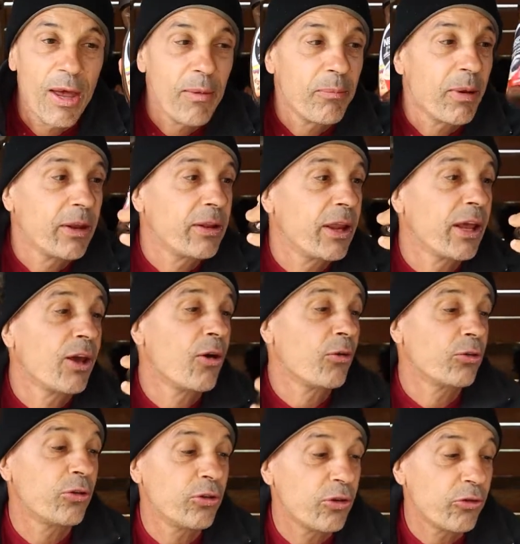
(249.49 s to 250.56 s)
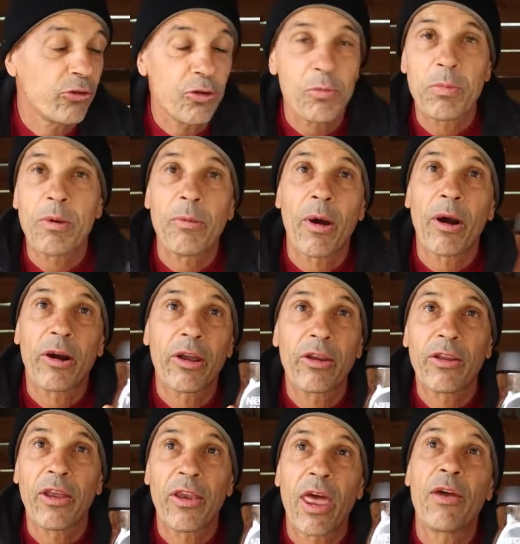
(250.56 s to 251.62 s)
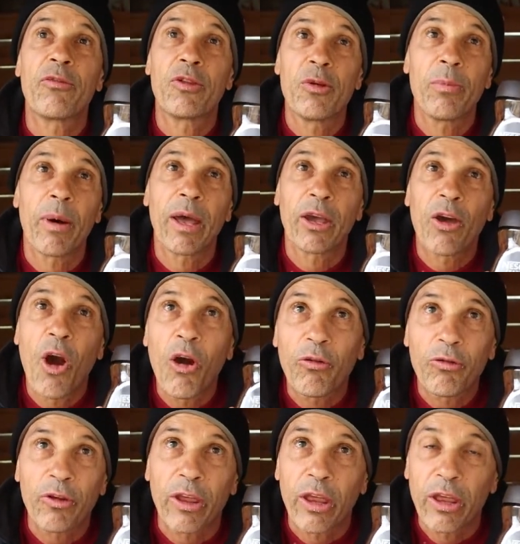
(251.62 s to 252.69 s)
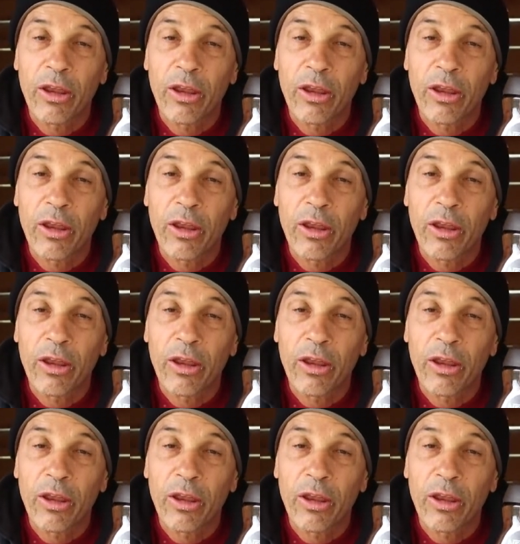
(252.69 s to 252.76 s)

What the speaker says: but they go to the supermarket and have to buy coffee.